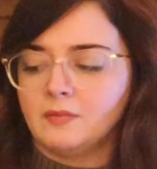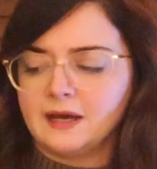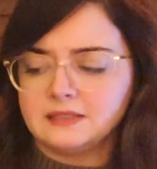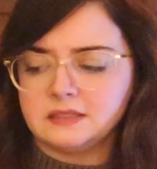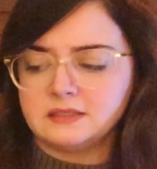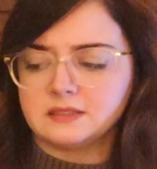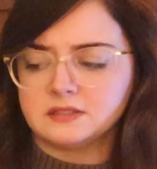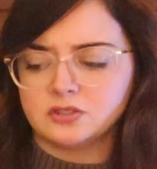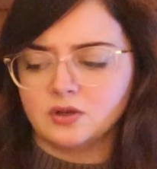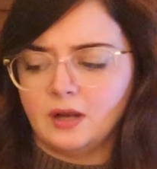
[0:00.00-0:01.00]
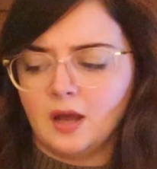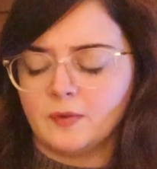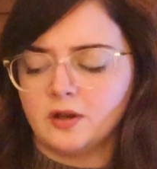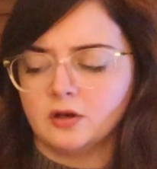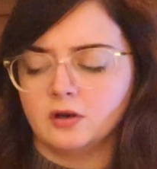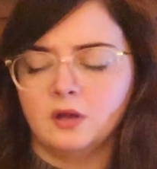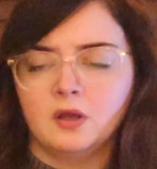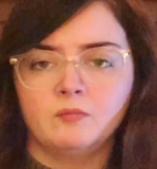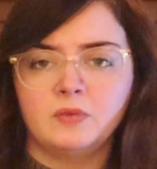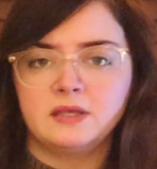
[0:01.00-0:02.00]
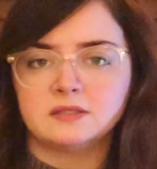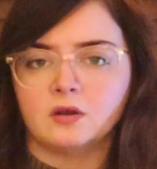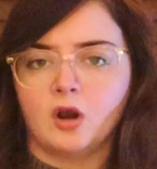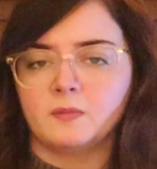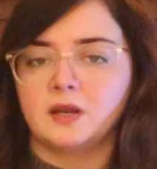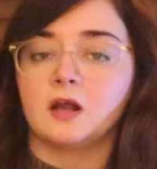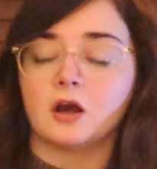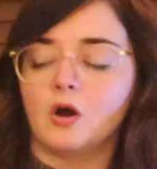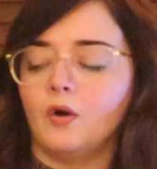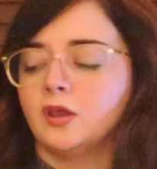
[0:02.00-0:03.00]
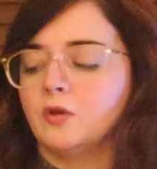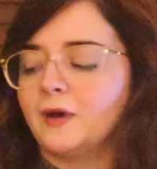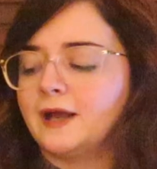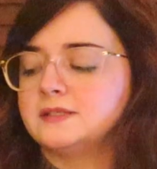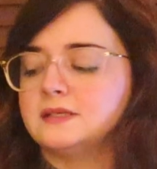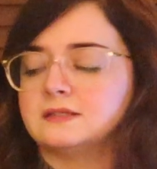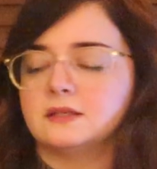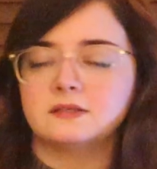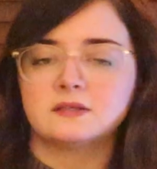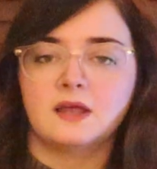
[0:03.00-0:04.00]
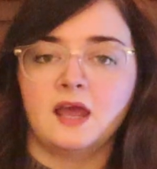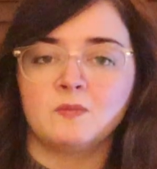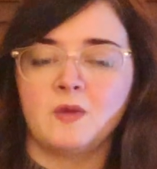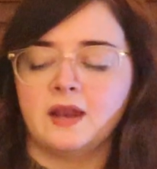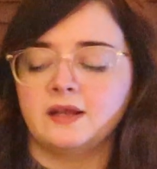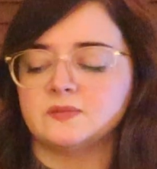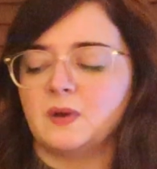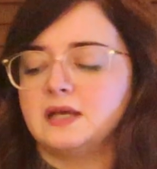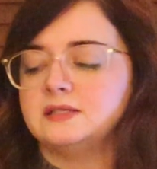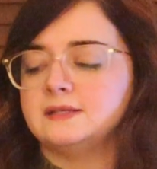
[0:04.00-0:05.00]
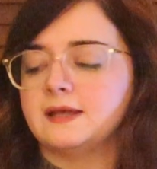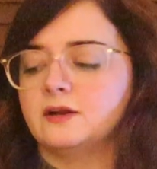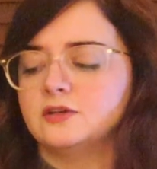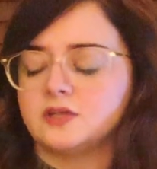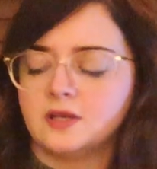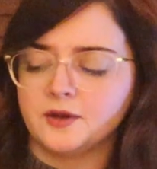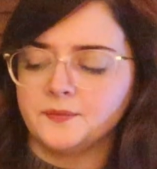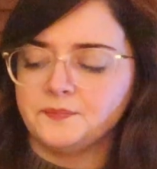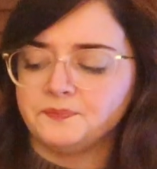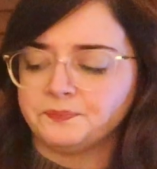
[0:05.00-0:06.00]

Pisces. This is showing up under peace and harmony. Not calling you Pisces, it's the Hangman is Pisces energy here.